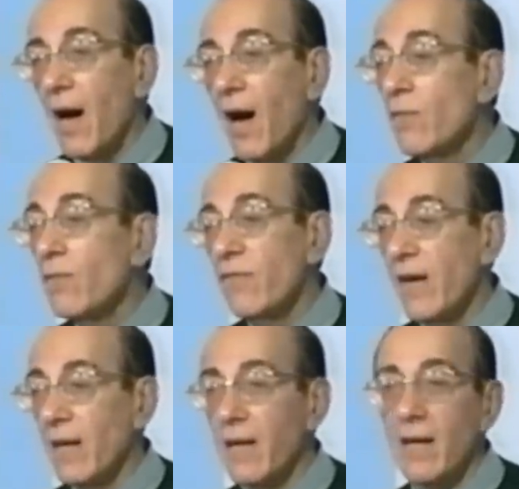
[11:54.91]

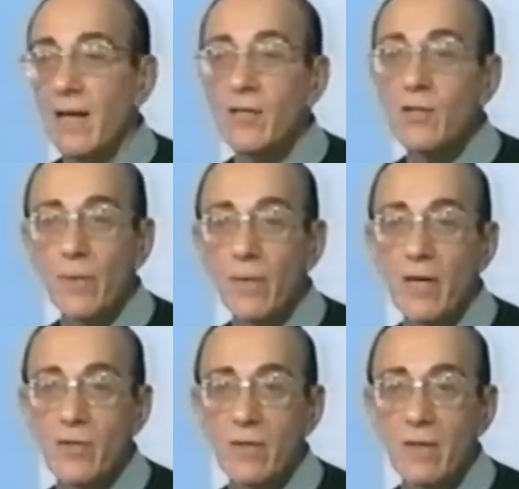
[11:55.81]
unfailing
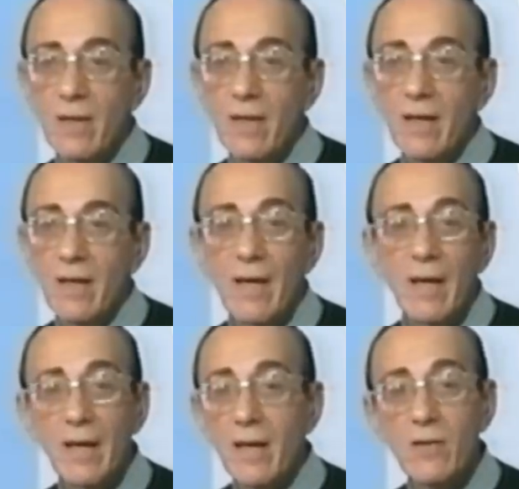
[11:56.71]
inspiration
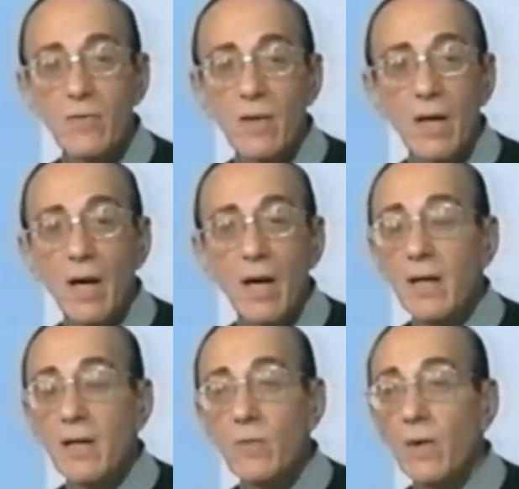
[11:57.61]
in his, uh,
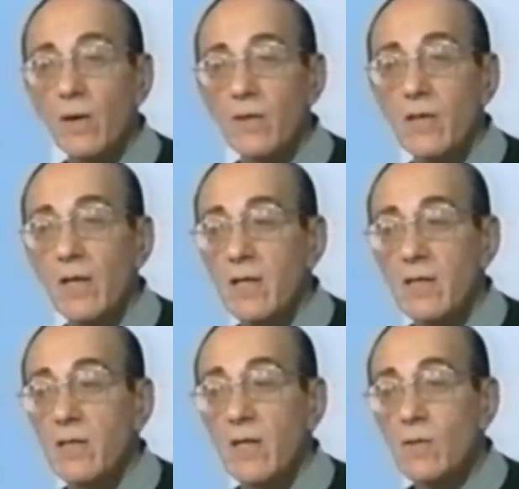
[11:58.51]
in his works, in
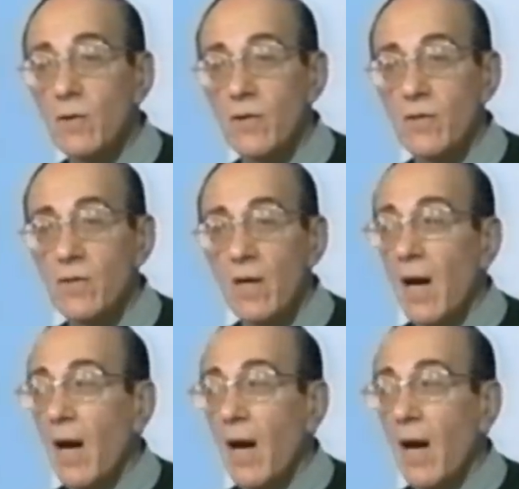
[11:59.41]
his discourses.